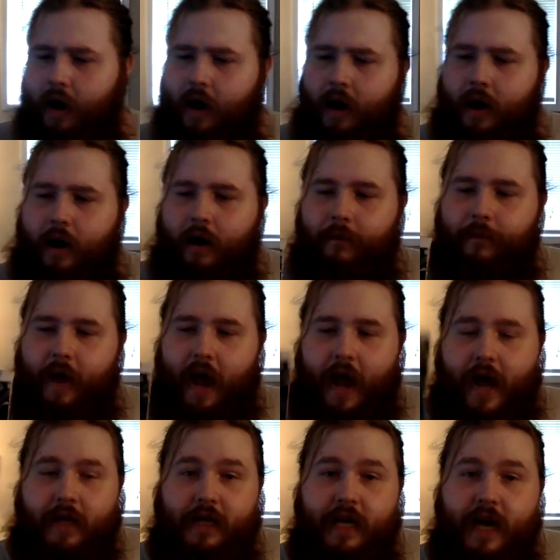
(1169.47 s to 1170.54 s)

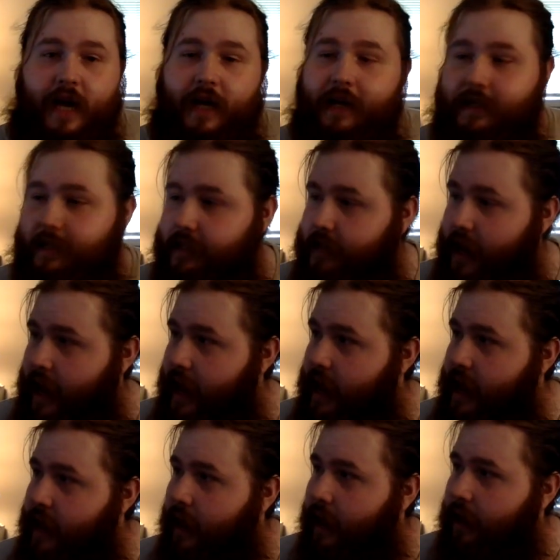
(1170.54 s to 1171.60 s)
And he has
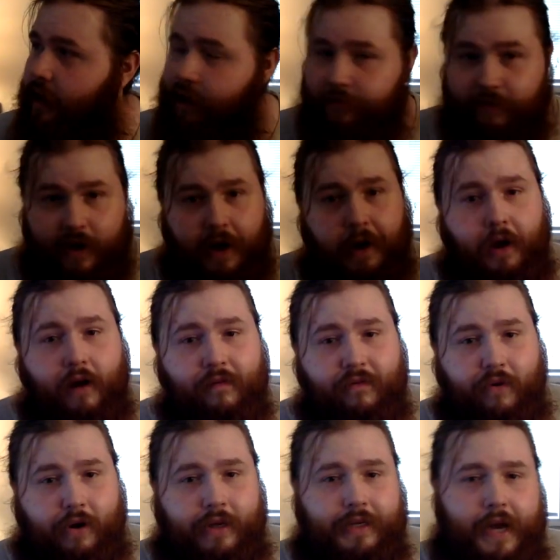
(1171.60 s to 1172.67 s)
a fucking gun
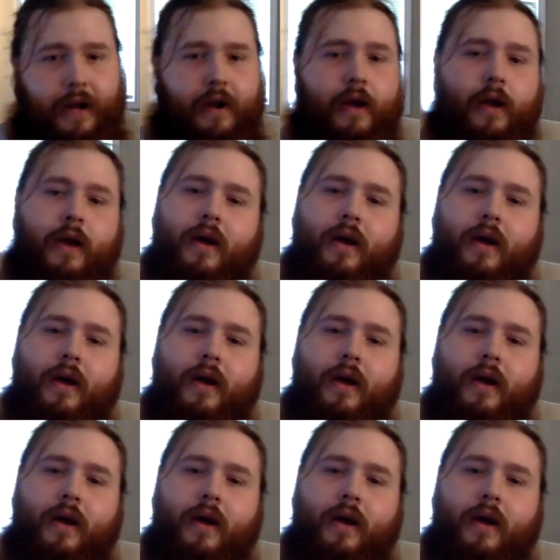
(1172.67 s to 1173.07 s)
for his head.